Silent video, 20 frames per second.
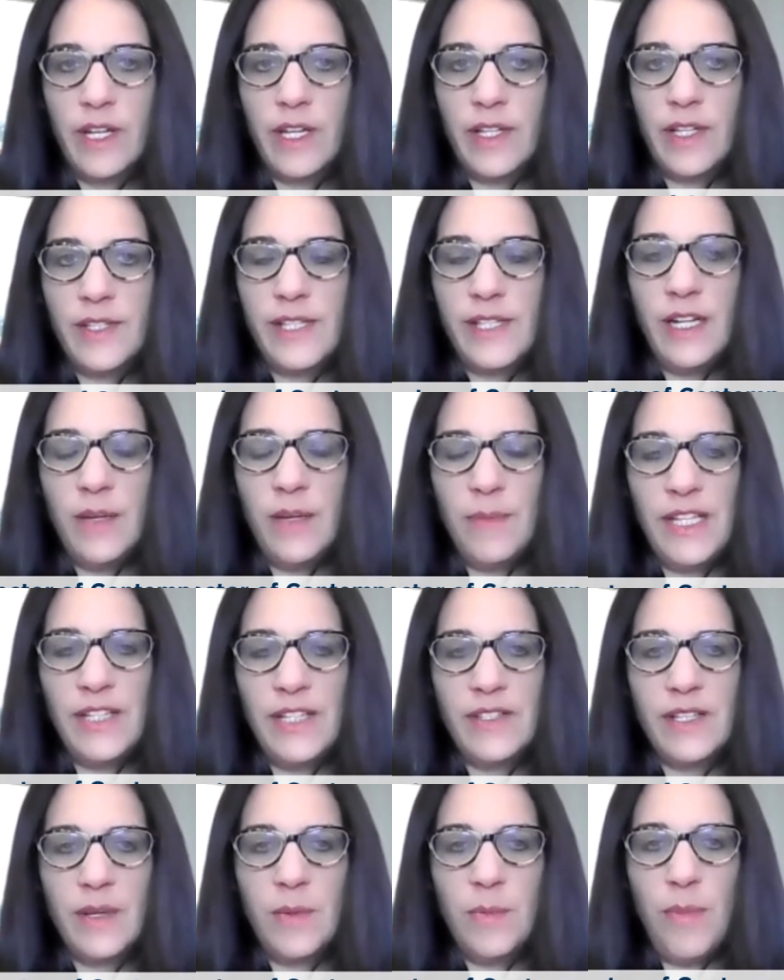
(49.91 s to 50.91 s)
Chasida
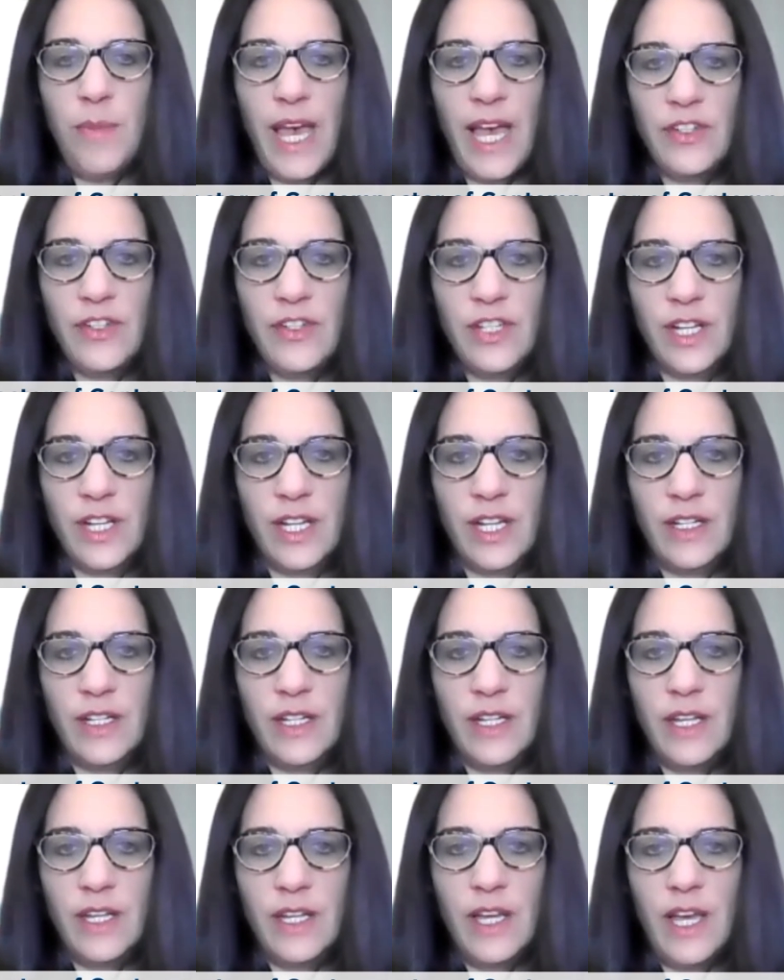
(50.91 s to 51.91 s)
means compassionate.
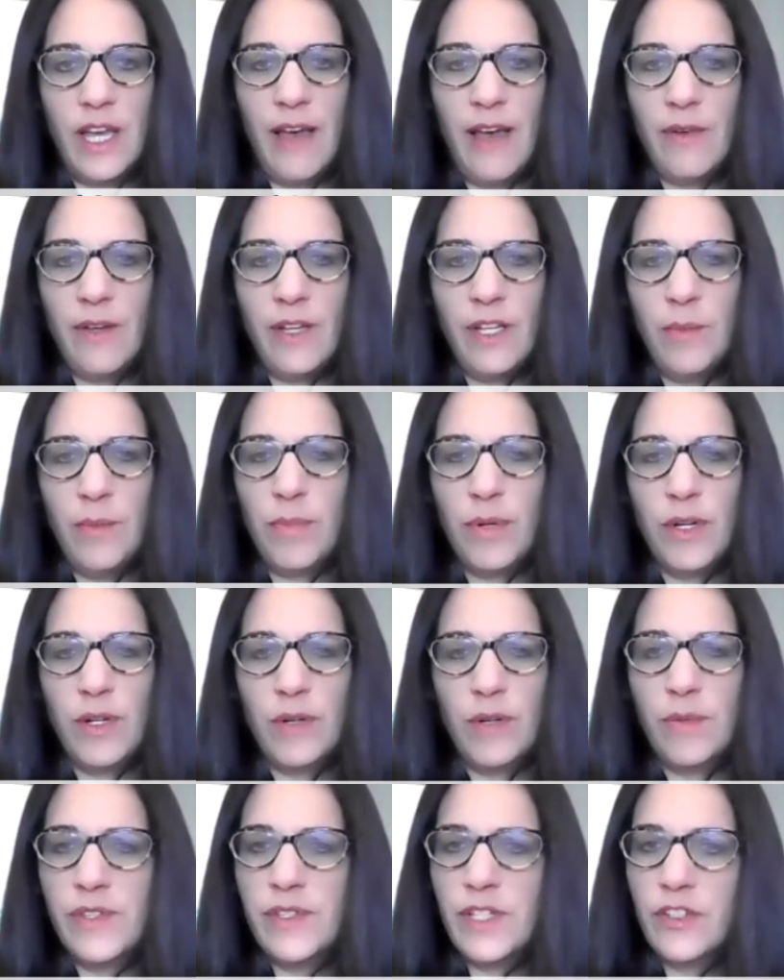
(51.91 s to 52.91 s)
How could a
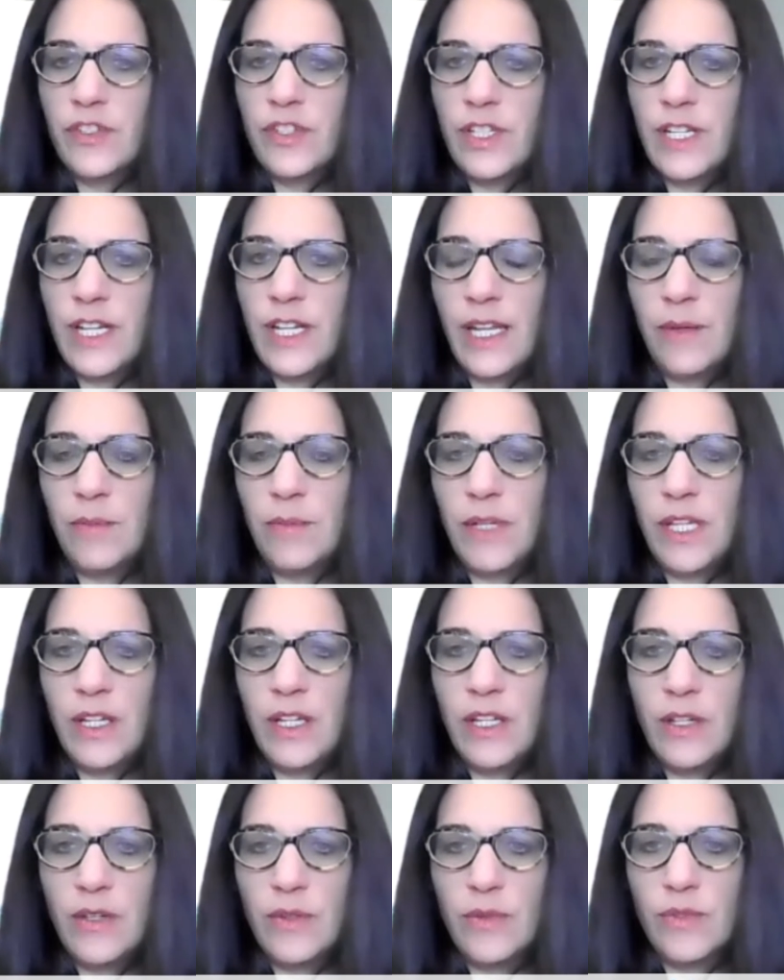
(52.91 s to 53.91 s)
bird with such a name be
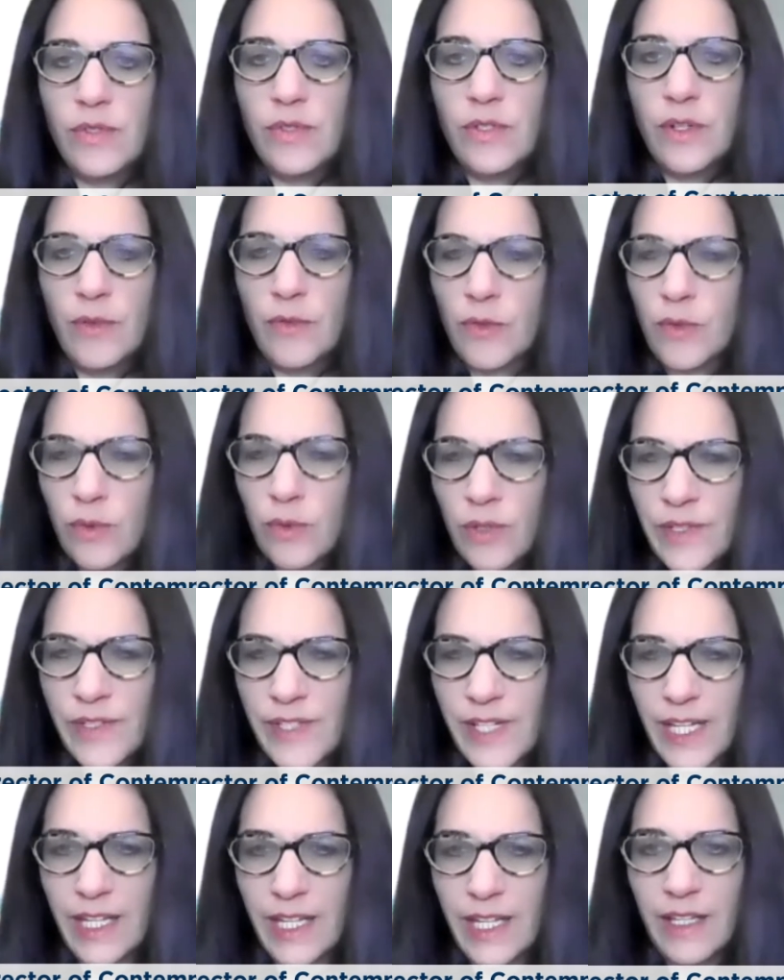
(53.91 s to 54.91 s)
accused of
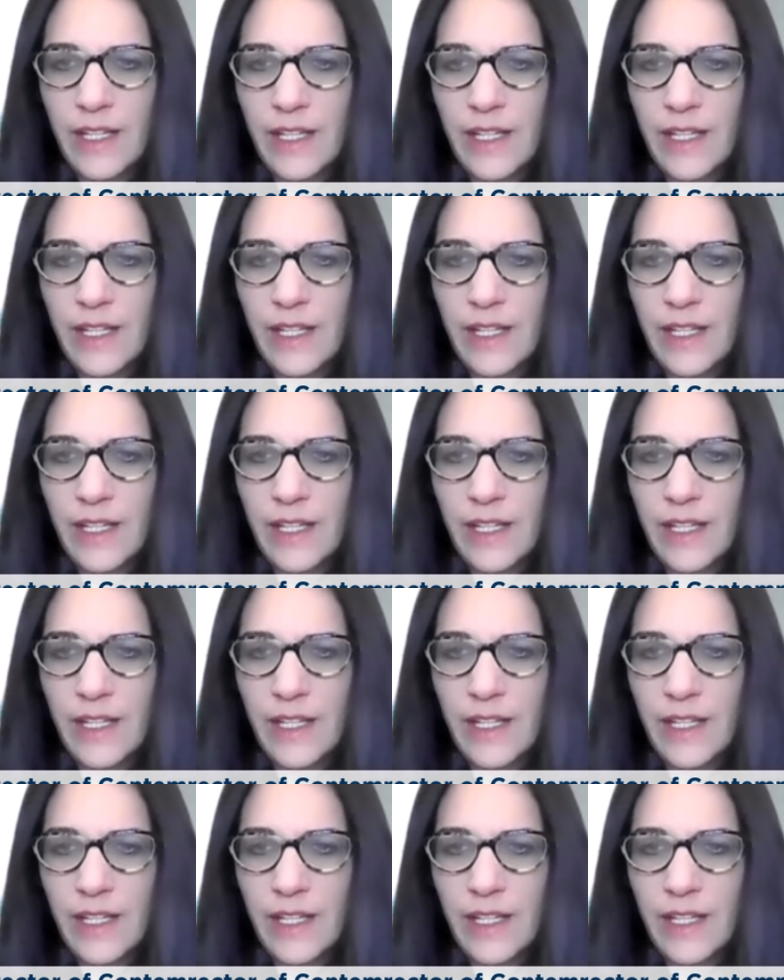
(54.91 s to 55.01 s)
cruelty?